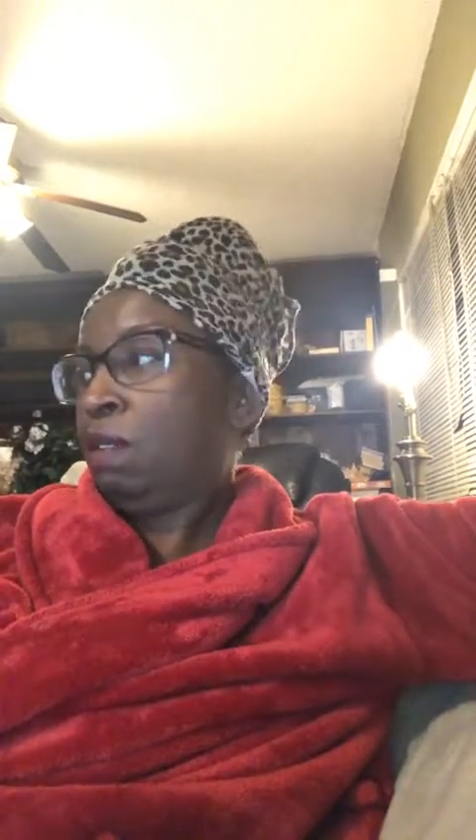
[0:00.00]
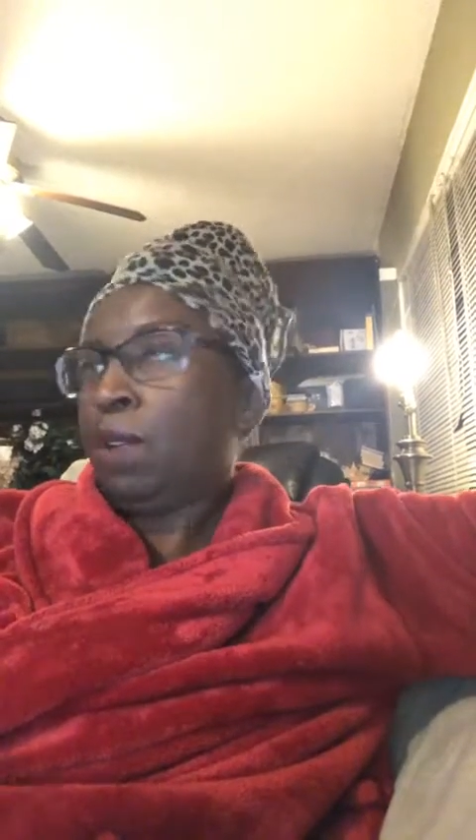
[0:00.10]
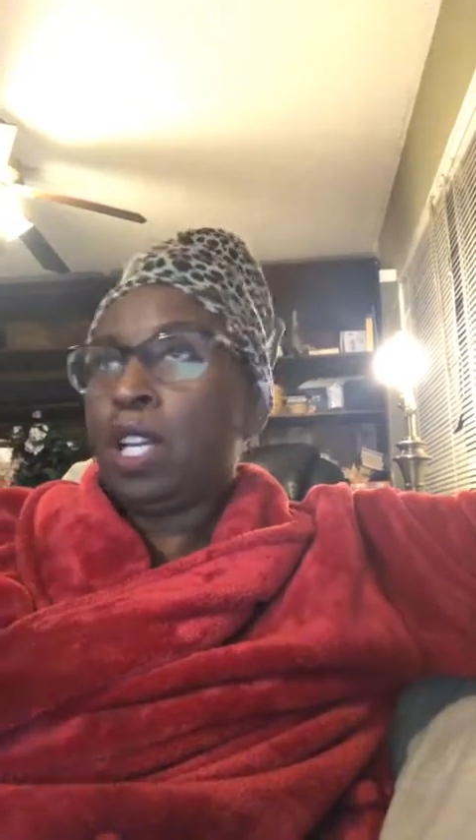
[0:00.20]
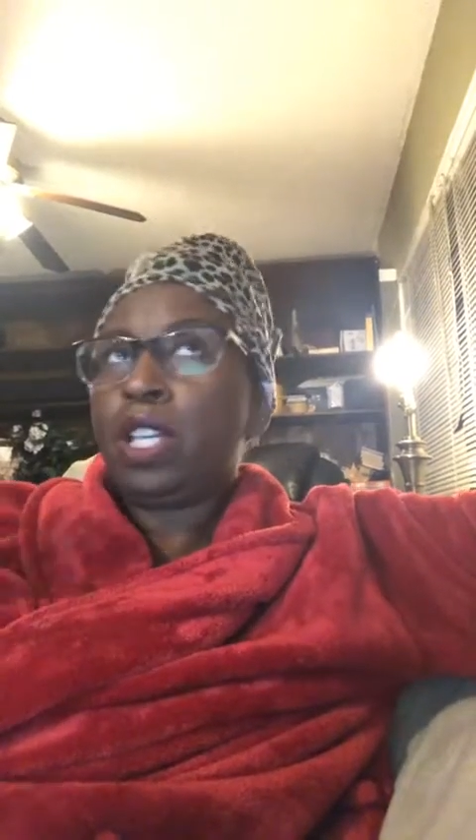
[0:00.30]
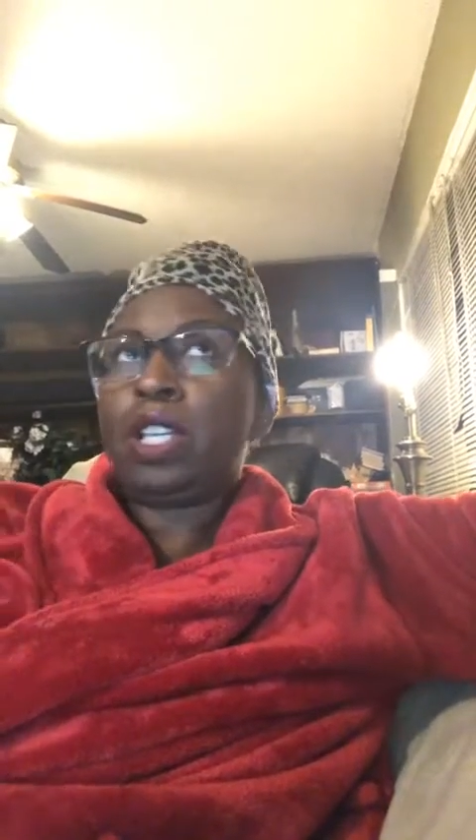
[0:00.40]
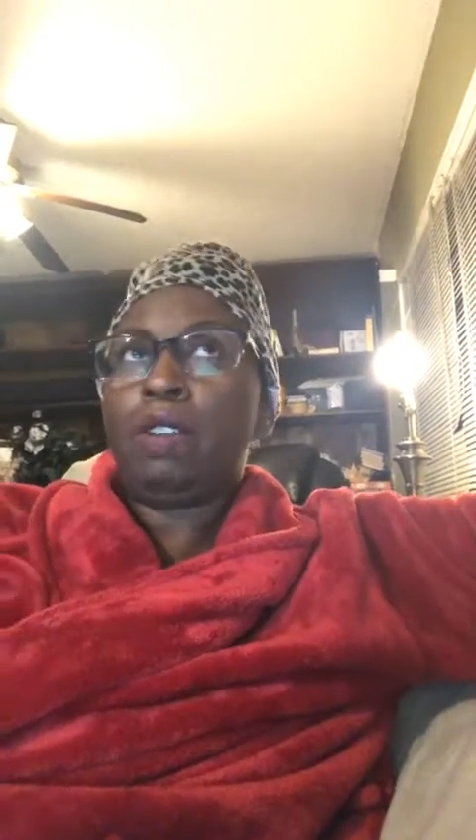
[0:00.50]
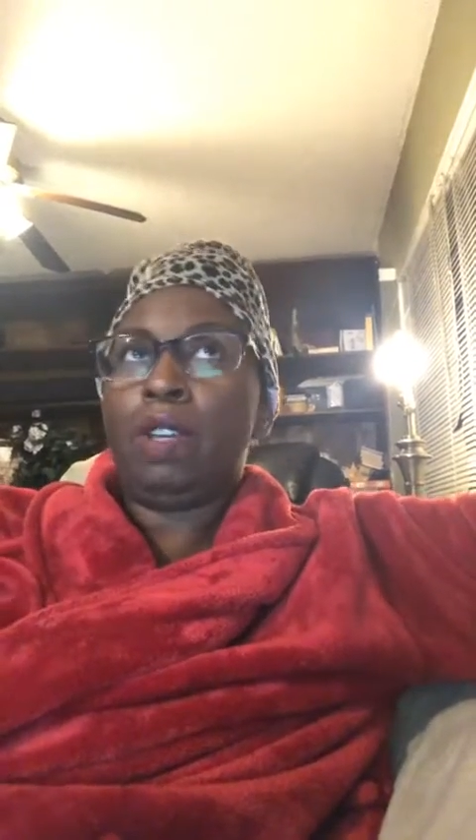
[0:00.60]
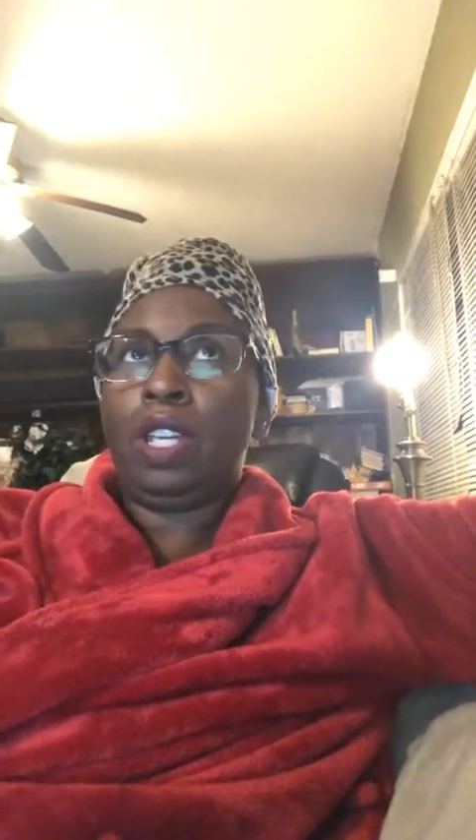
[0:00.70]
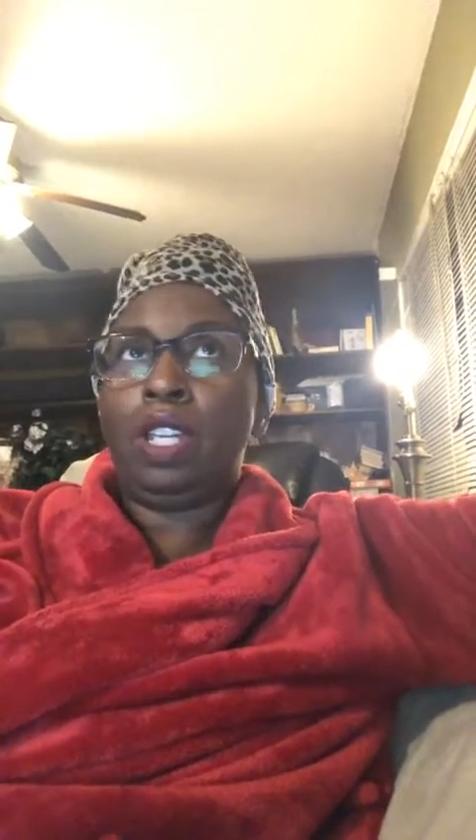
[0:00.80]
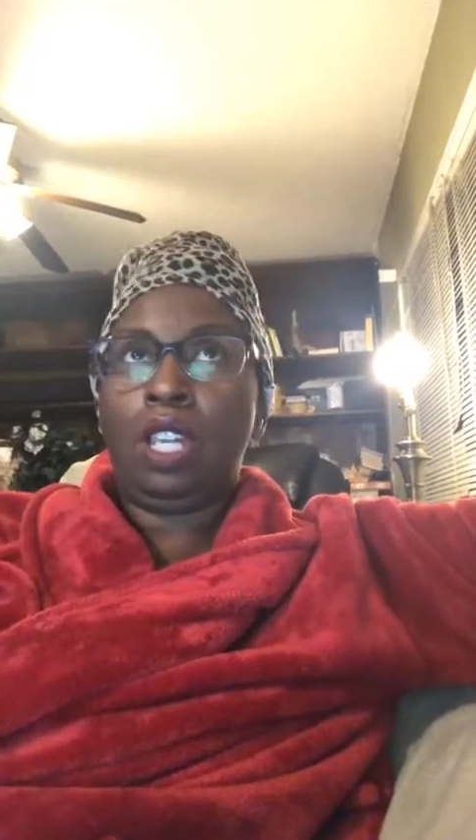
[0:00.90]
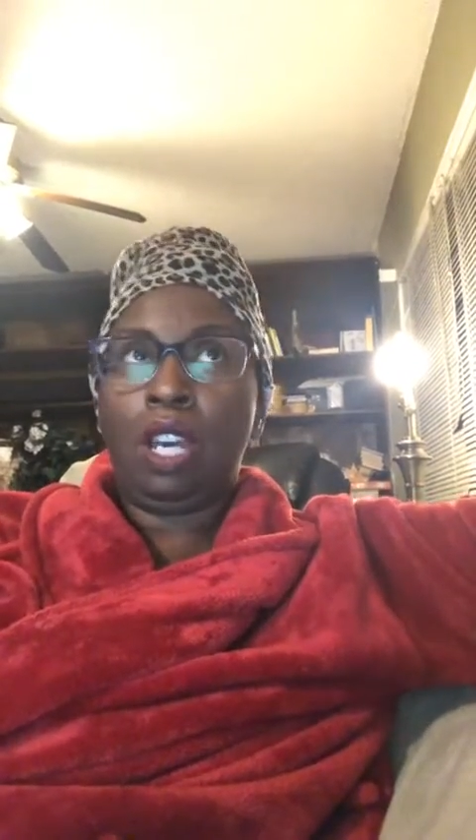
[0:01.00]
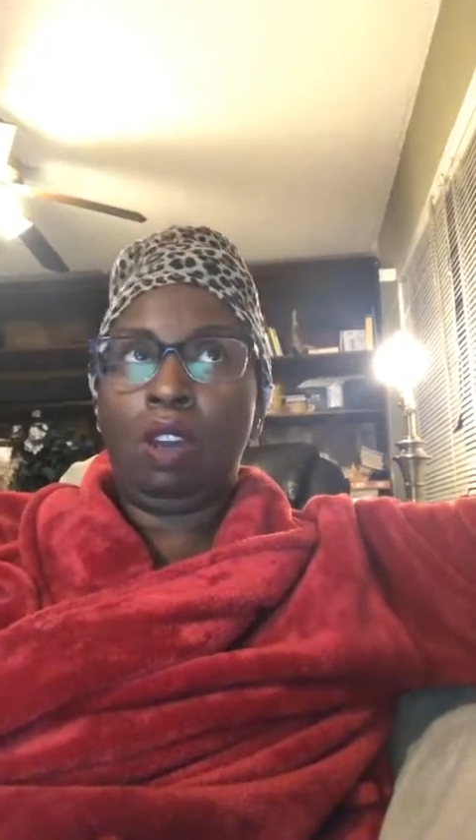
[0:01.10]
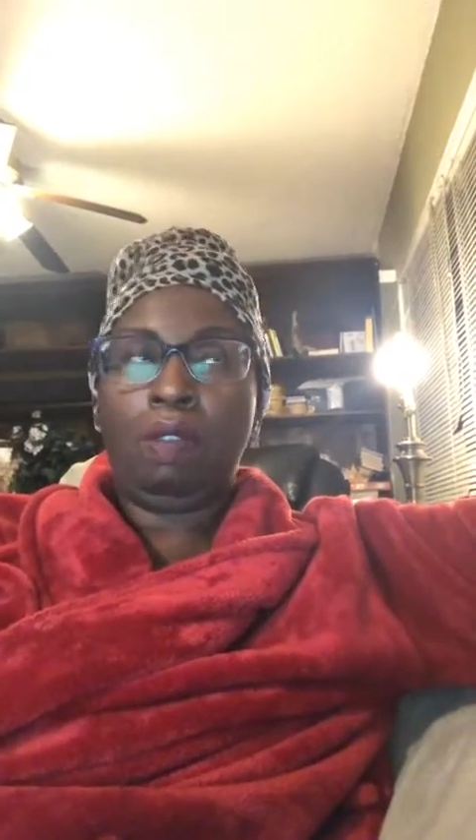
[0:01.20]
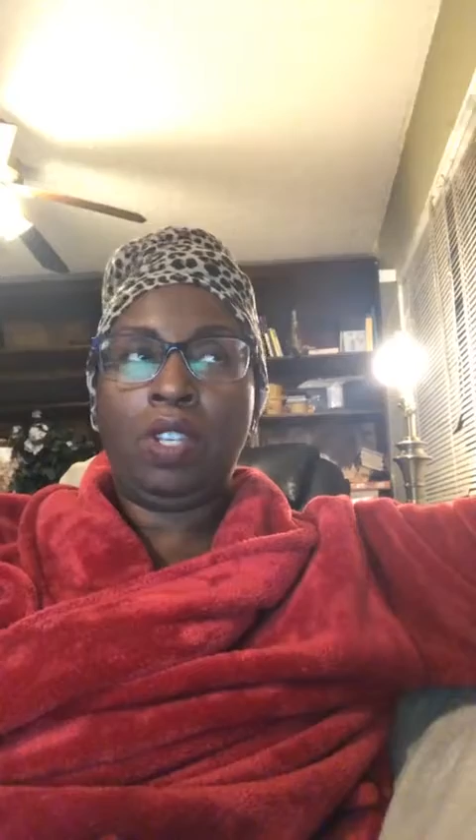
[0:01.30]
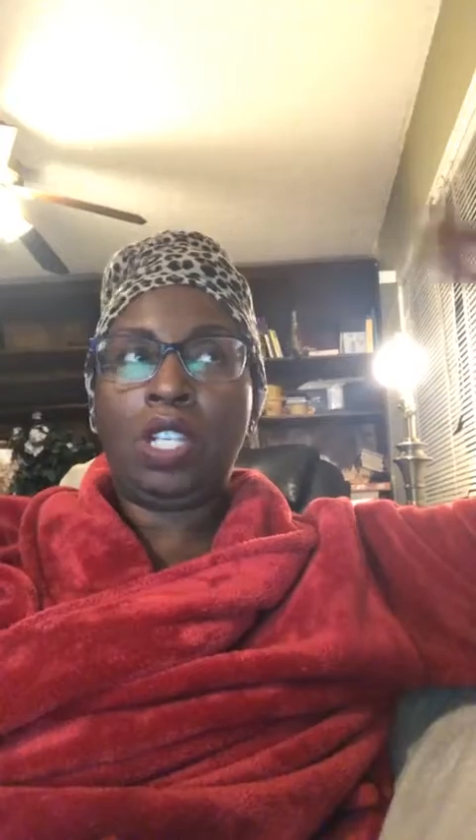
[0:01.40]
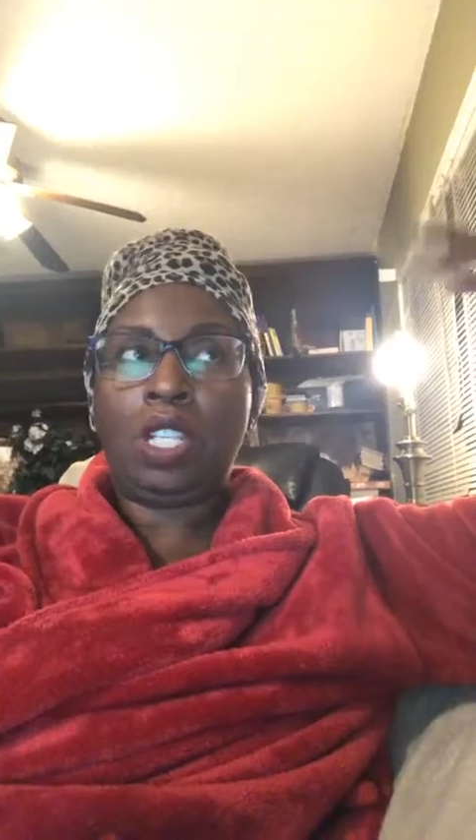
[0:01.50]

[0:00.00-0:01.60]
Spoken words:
What are you doing? You know, if you're